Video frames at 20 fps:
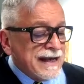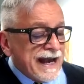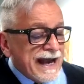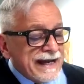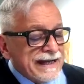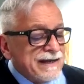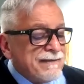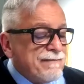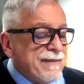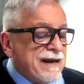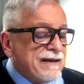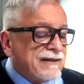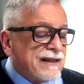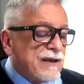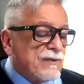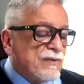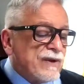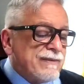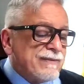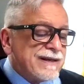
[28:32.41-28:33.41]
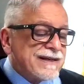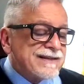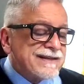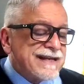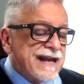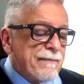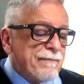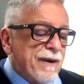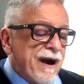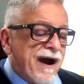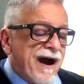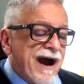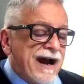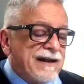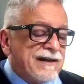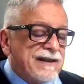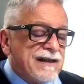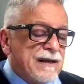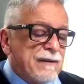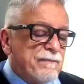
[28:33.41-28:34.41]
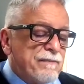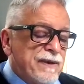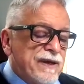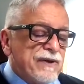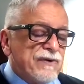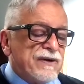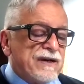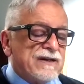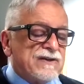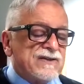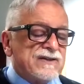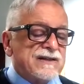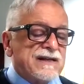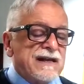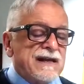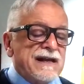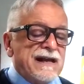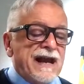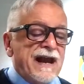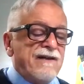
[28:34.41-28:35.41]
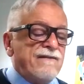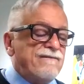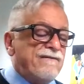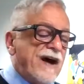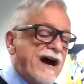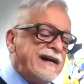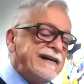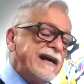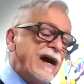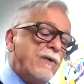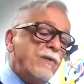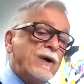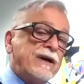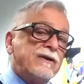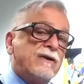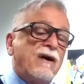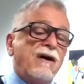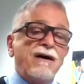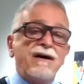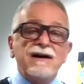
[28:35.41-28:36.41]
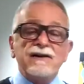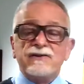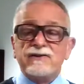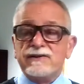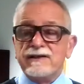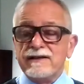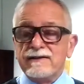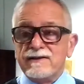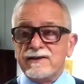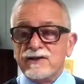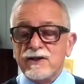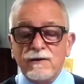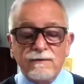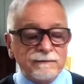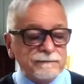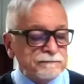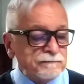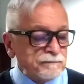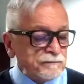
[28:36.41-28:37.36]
And he meant that we must get behind the appearance and find out what caused it. So,